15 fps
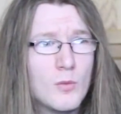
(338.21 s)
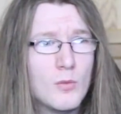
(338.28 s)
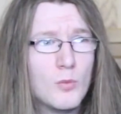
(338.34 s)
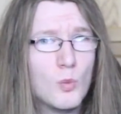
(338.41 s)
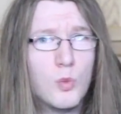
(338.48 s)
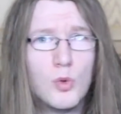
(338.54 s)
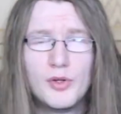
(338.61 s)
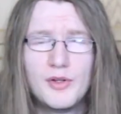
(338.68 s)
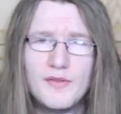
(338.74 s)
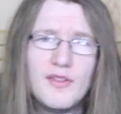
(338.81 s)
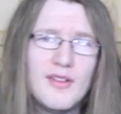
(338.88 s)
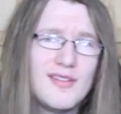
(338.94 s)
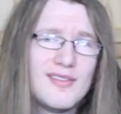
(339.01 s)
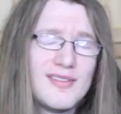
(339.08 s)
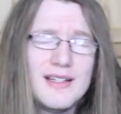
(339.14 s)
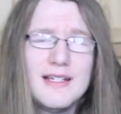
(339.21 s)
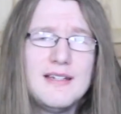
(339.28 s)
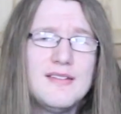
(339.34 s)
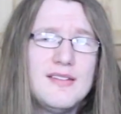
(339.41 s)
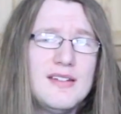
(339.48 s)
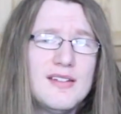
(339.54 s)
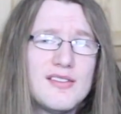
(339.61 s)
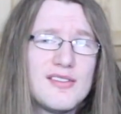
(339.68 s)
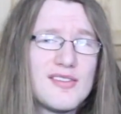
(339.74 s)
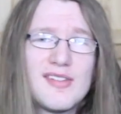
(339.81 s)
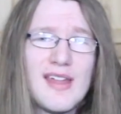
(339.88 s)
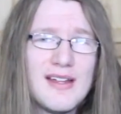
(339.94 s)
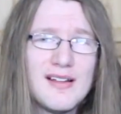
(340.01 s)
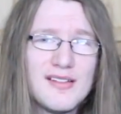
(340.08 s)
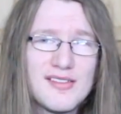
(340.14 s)
one of the sleaziest
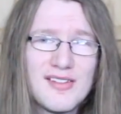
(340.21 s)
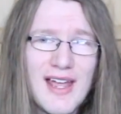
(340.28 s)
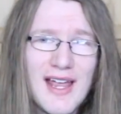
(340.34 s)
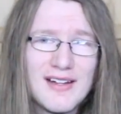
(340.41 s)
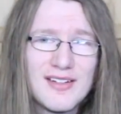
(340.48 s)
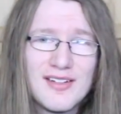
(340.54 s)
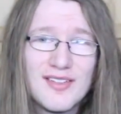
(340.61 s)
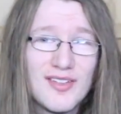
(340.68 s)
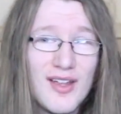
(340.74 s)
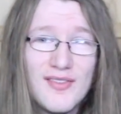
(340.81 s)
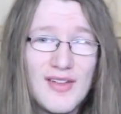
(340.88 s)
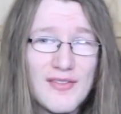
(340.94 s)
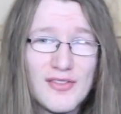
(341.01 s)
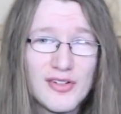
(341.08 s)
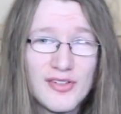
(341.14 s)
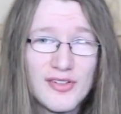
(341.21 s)
sales tactics I've ever